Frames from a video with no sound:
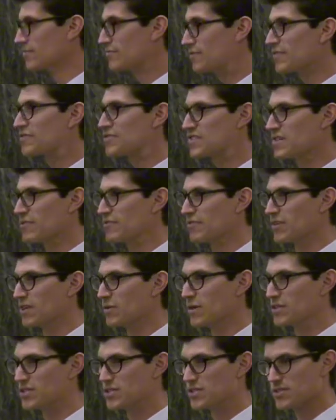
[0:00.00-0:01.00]
Fifth Symphony,
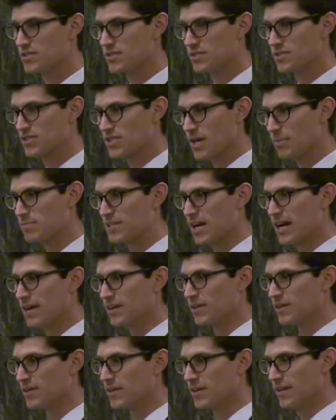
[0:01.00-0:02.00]
which is
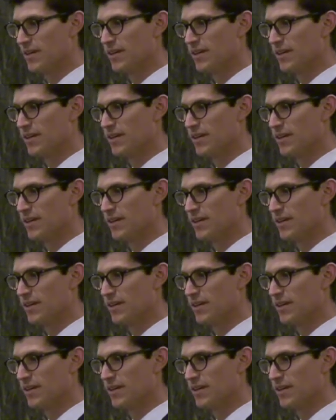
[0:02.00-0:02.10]
subtitled